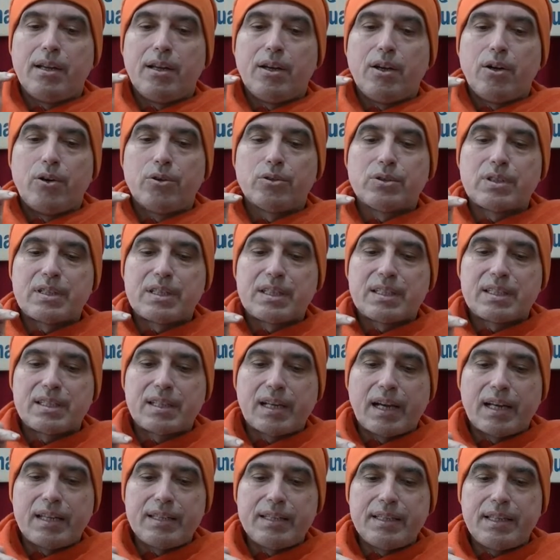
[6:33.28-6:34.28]
on
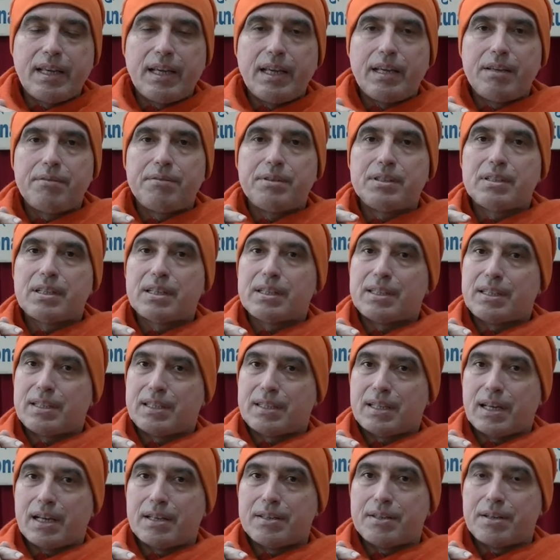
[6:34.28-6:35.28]
Sunday with a
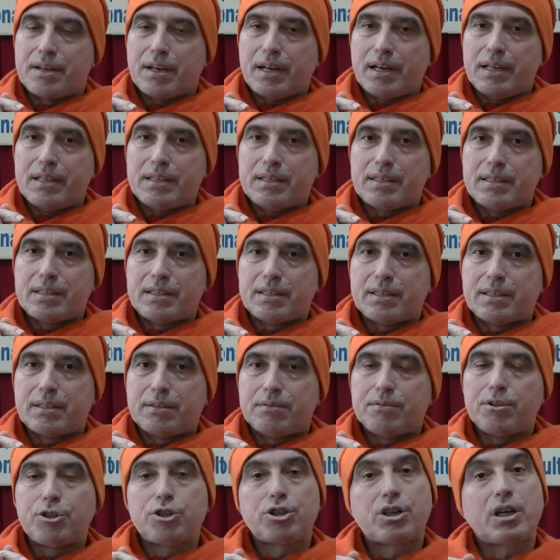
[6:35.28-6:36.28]
sunrise,
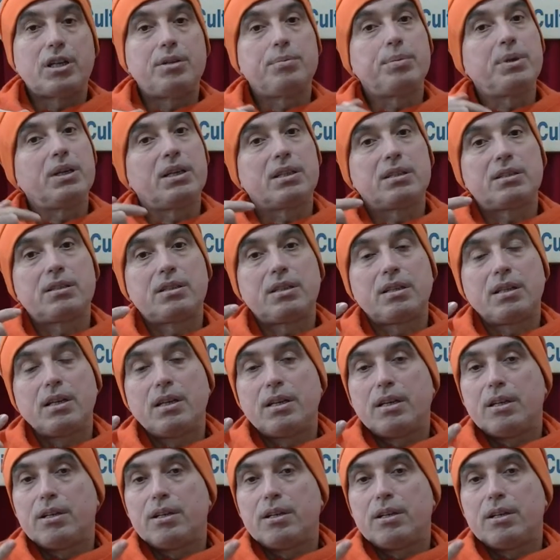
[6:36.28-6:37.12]
which can be at